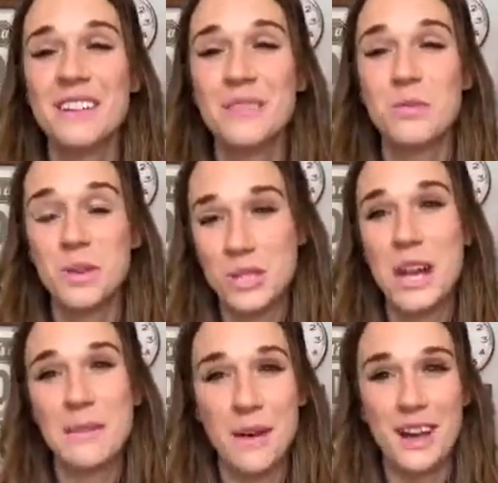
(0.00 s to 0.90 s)
We're
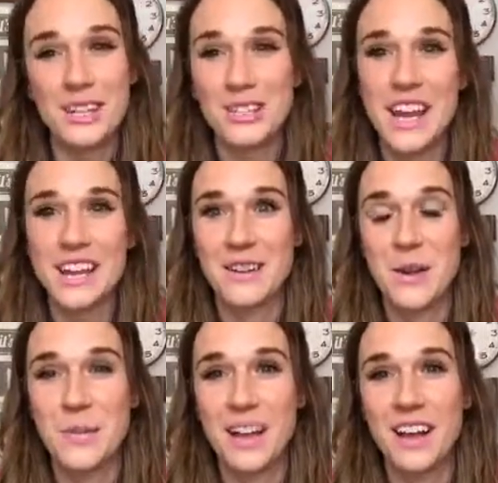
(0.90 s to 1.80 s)
trying to potty train, and oh
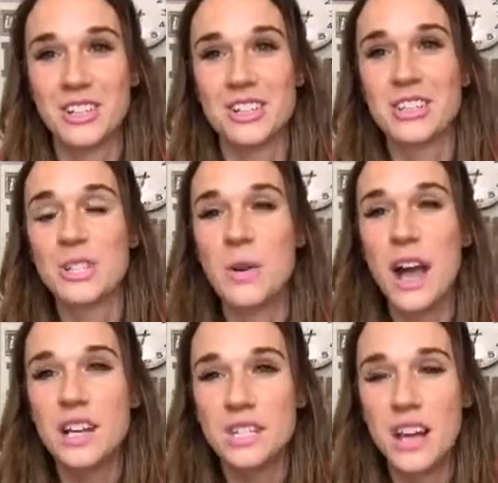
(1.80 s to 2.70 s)
my gosh. So
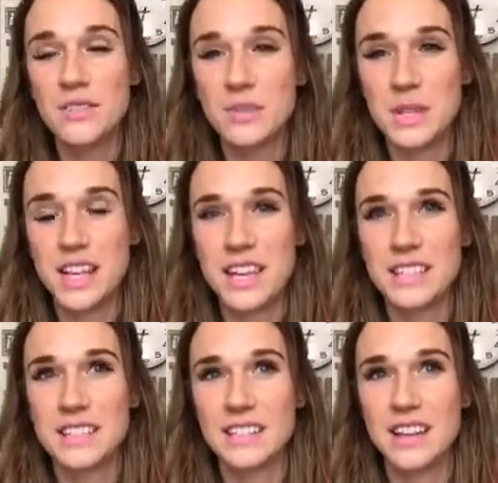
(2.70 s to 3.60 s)
I just have to realize,
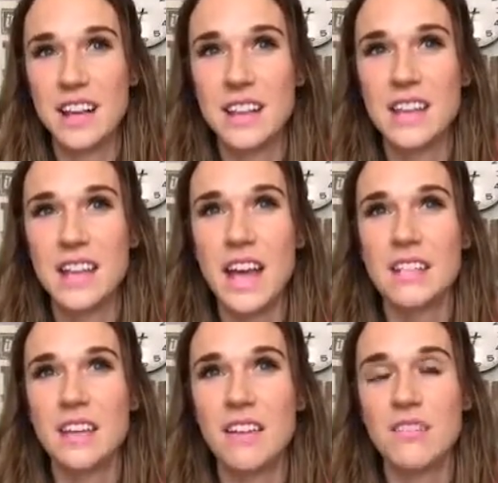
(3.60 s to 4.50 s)
I think
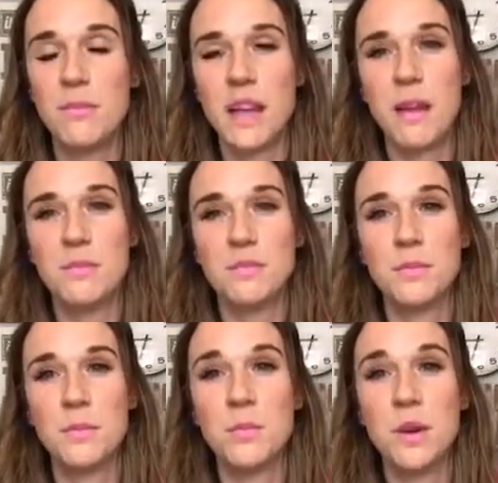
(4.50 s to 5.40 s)
as I've become
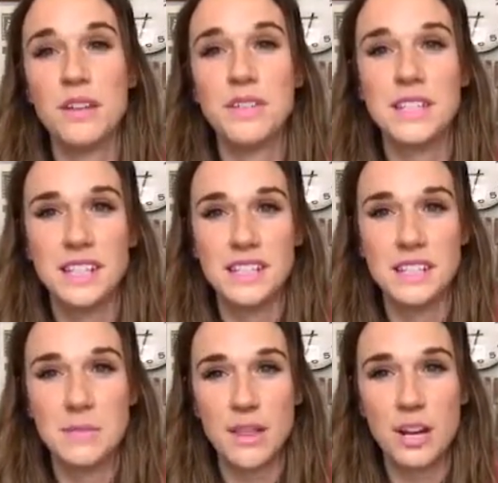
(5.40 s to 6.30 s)
more of a
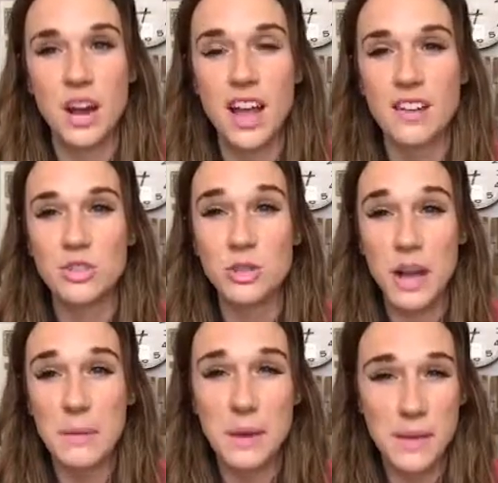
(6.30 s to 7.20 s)
seasoned mother, I
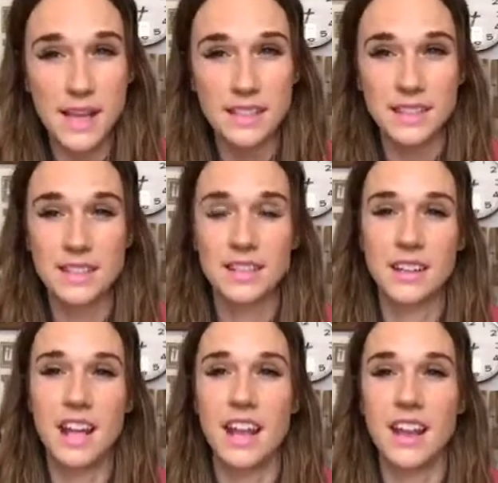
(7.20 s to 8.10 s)
try my best,
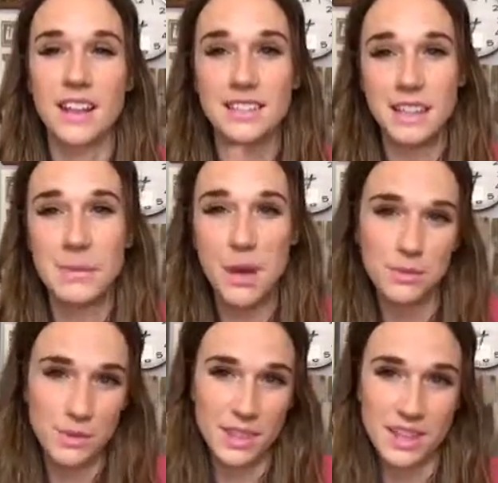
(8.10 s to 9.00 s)
and sleep
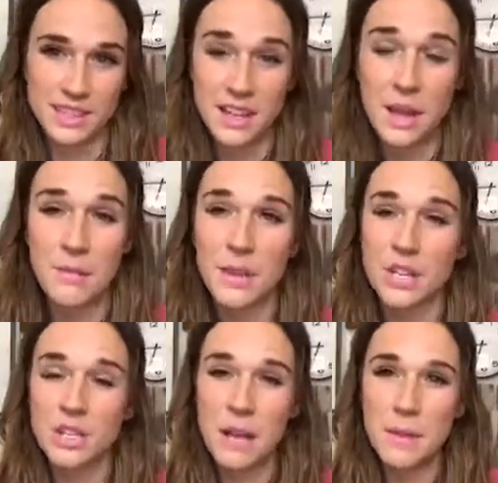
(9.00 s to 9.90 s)
helps with this, but I
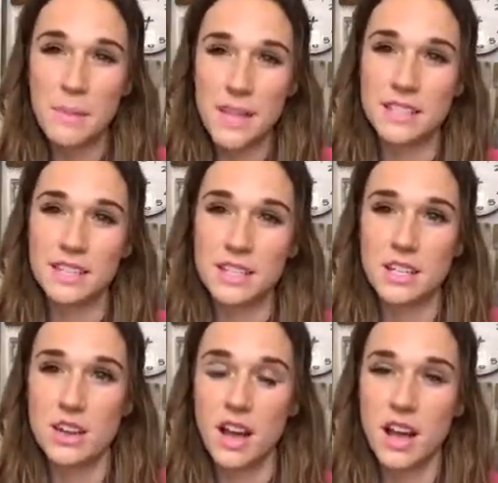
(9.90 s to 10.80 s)
try my best to
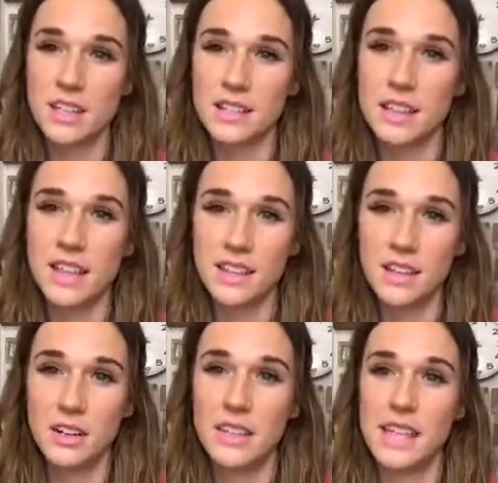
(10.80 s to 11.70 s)
not let the
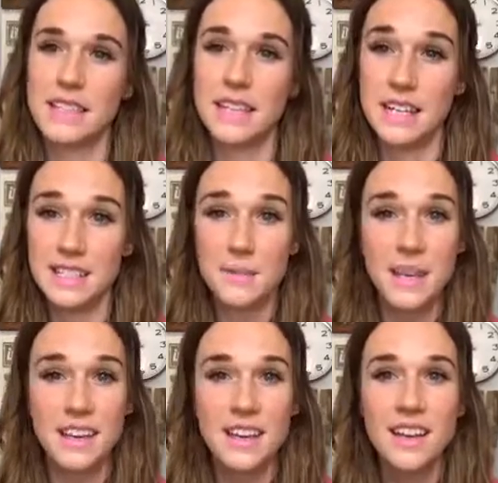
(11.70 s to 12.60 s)
little things get to me.